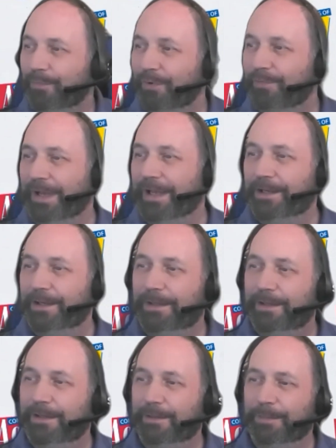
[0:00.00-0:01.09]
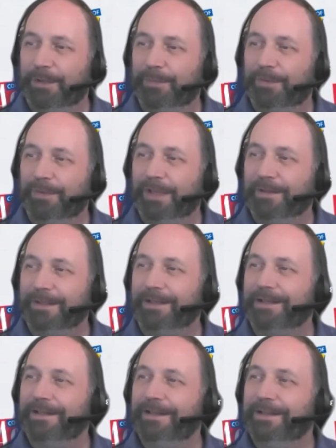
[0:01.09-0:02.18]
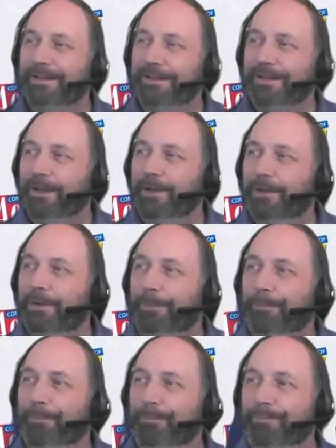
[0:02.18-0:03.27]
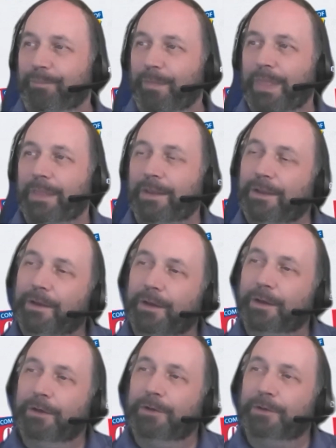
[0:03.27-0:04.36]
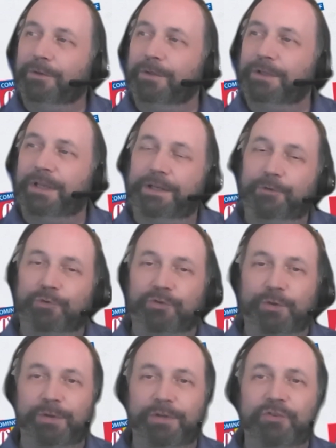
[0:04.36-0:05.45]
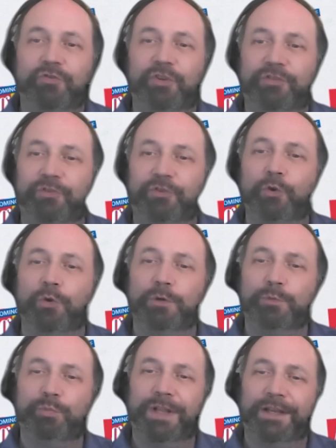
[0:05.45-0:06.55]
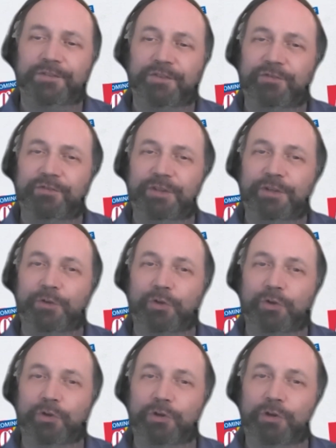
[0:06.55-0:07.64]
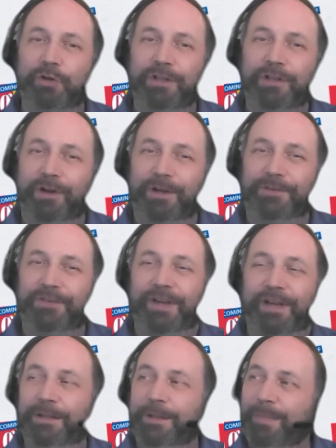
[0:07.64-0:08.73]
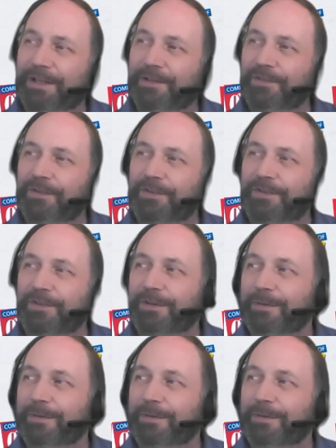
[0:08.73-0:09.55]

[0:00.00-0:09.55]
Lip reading: provided me with that link. Um, oh, yeah, interesting question. Does neuroplasticity occur on a daily basis?